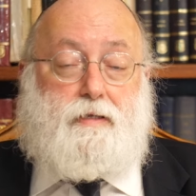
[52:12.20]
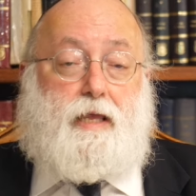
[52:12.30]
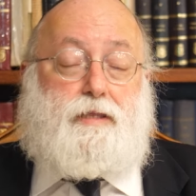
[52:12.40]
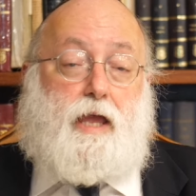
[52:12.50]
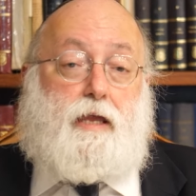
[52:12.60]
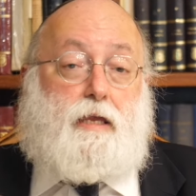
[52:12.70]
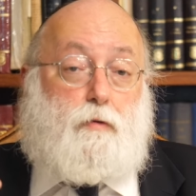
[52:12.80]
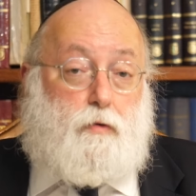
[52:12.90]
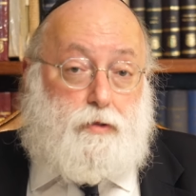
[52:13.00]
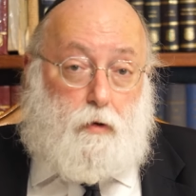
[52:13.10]
that they,
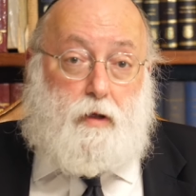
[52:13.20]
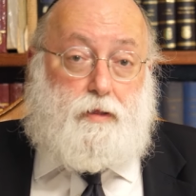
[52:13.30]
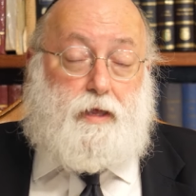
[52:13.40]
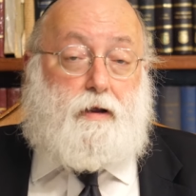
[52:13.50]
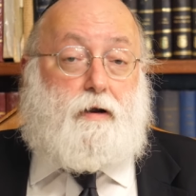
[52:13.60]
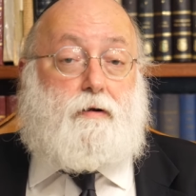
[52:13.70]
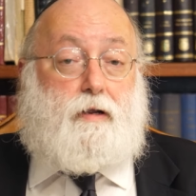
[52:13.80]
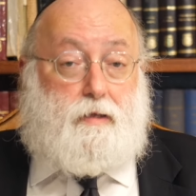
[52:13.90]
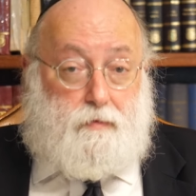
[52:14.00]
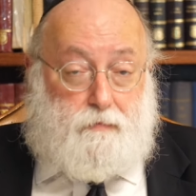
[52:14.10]
with all their
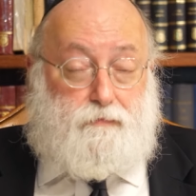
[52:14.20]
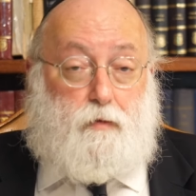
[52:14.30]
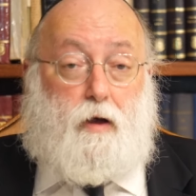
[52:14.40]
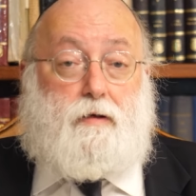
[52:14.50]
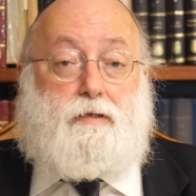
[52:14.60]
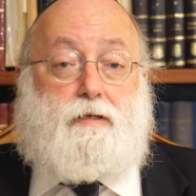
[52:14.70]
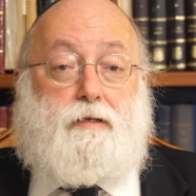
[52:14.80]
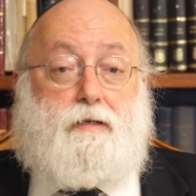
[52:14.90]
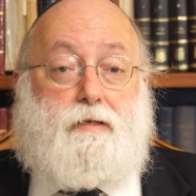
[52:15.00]
flaws,